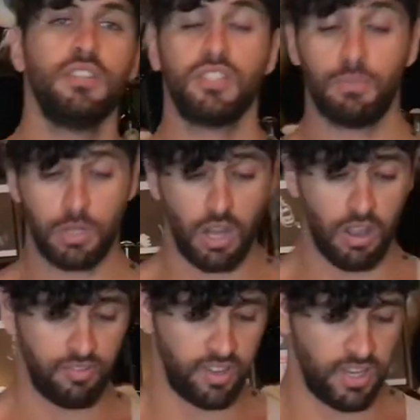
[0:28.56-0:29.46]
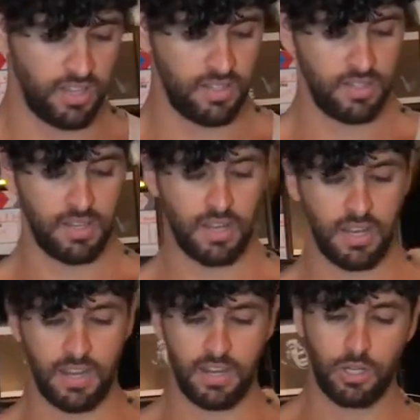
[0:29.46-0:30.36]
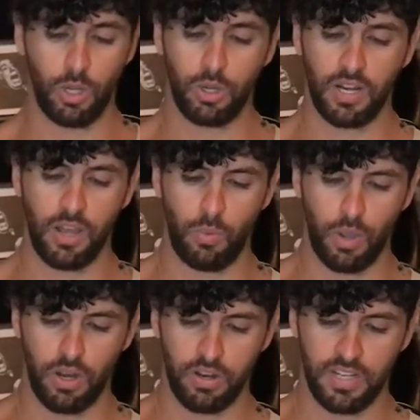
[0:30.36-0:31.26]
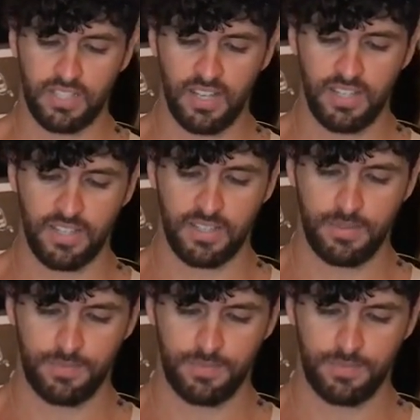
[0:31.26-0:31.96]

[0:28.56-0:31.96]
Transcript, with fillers: some coffee, uh, coconut water and tonic.